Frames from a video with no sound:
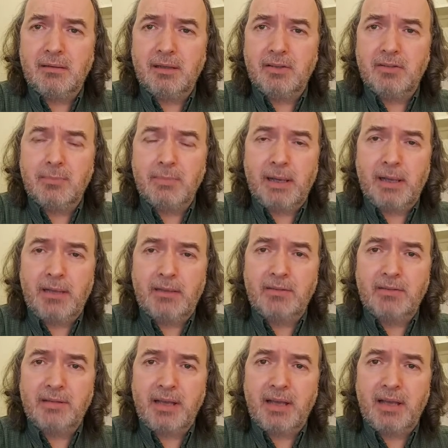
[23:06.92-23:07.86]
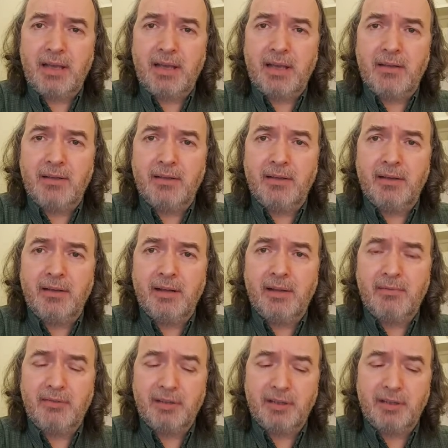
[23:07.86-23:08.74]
a smile sad, and left